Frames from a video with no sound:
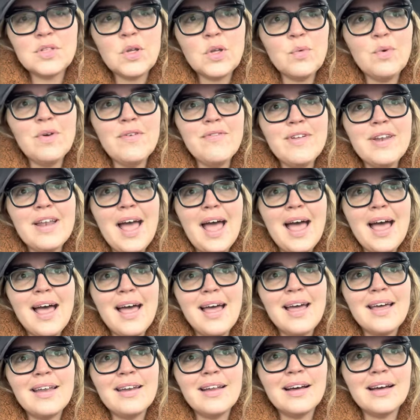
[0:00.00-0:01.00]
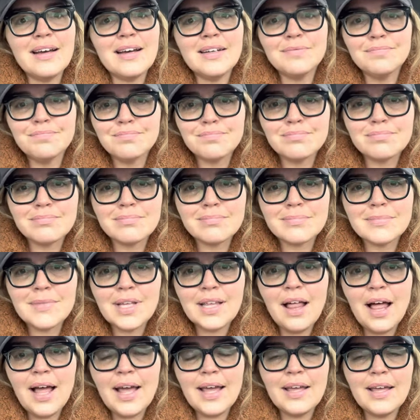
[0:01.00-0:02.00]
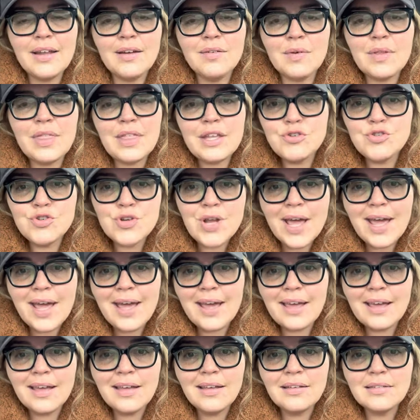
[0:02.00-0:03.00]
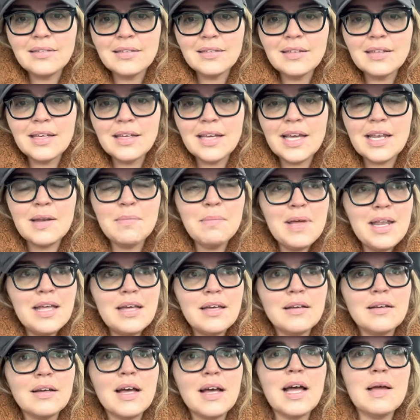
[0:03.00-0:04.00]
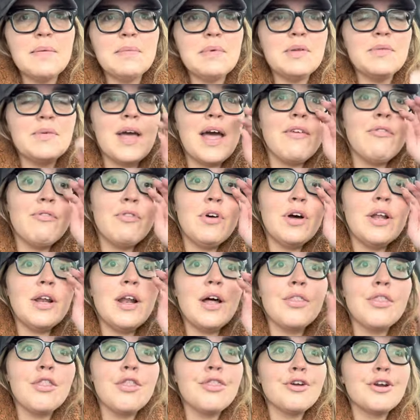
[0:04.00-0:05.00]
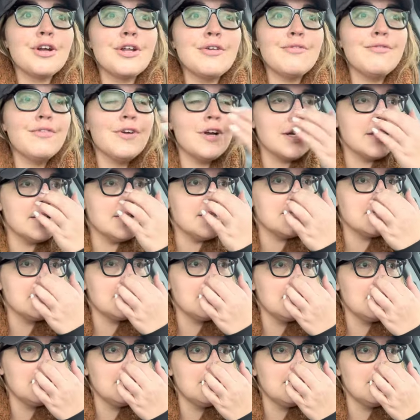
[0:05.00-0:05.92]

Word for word: We haven't had a client with a J in a minute. I mean, we have one on the 31st.